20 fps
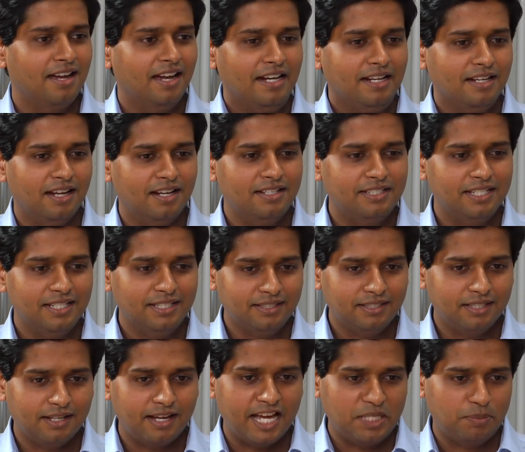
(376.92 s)
And, and
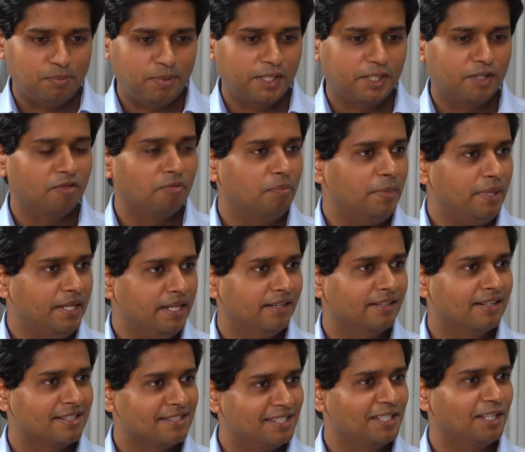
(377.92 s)
just the aspect of being
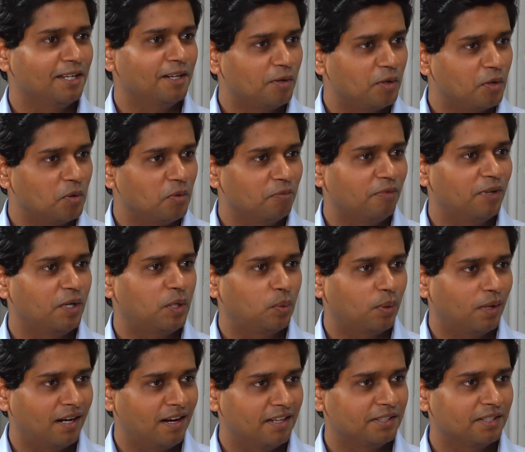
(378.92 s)
in a single room with
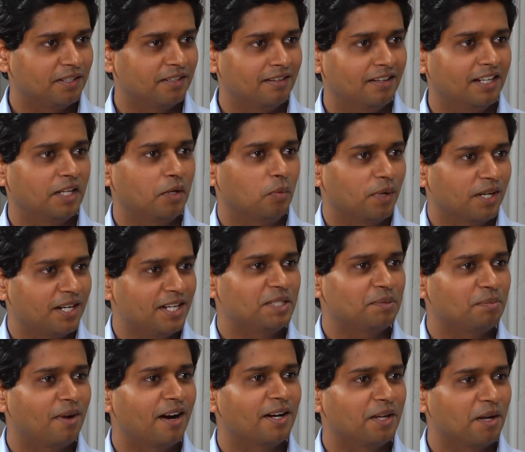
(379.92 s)
twelve other like very
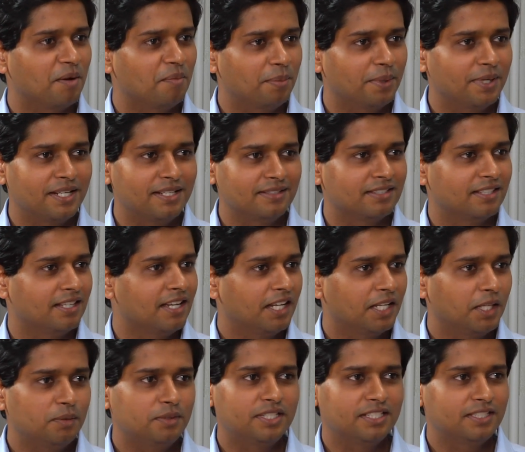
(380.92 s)
smart companies,
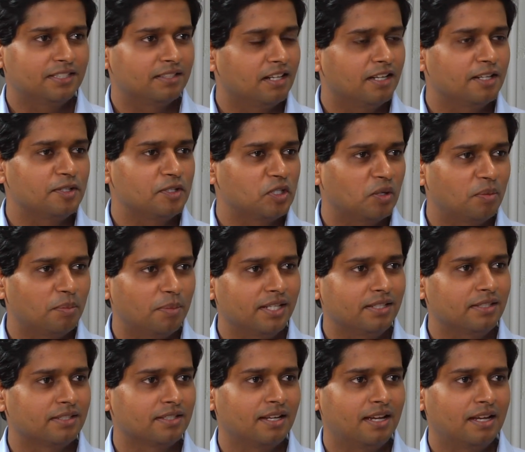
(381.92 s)
you just learn so
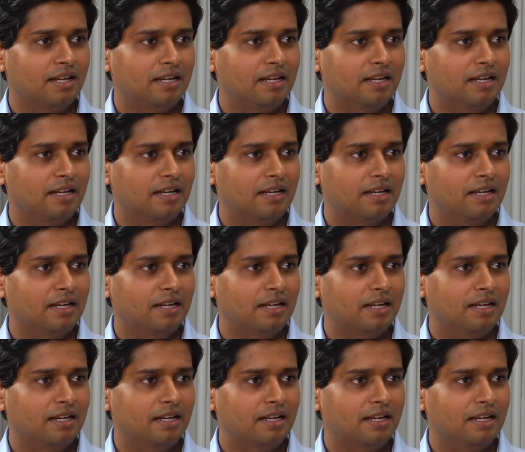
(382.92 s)
much.